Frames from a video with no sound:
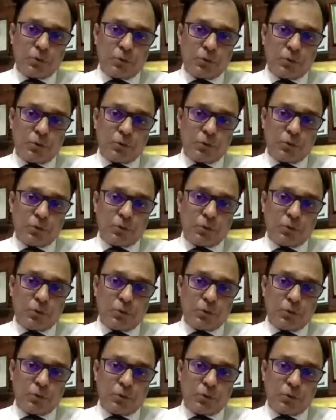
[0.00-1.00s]
does give you
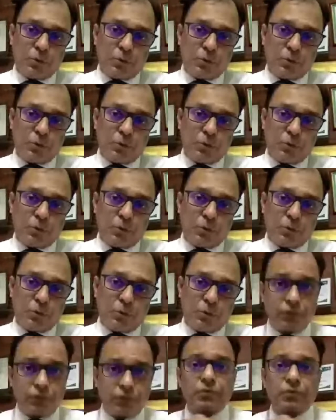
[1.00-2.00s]
that benefit also
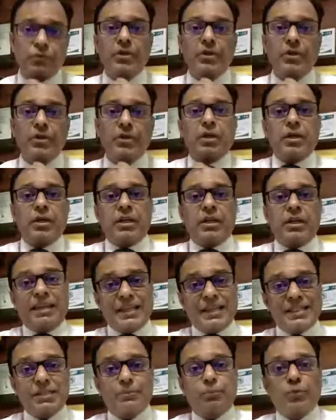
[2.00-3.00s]
of
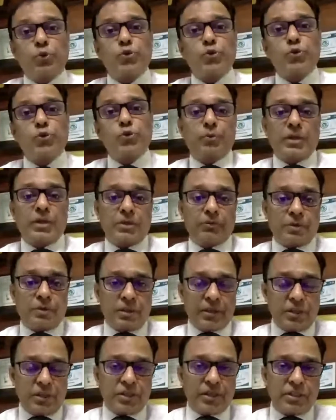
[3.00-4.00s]
less post-operative
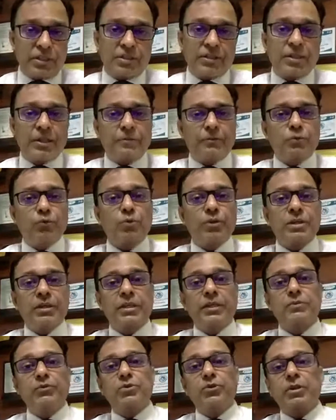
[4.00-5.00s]
adhesions. Therefore, it
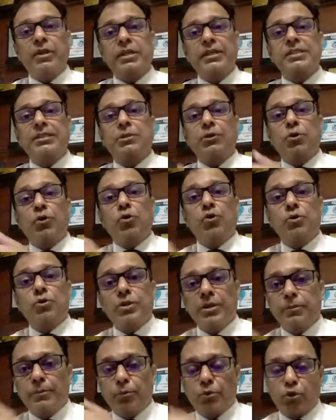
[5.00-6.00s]
gives you less
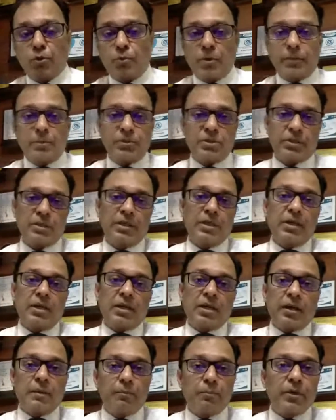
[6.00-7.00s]
long-term problems
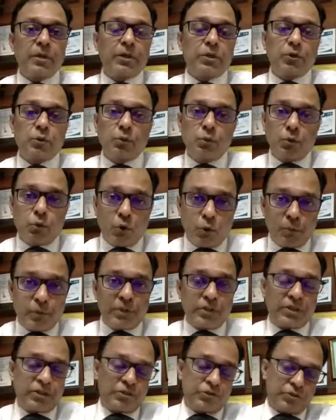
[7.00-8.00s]
compared to
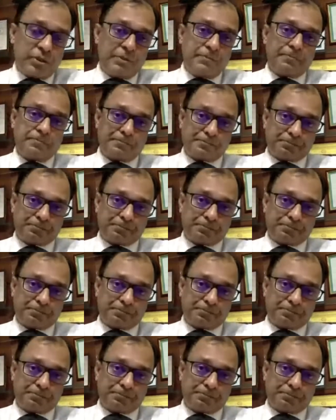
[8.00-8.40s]
open surgery.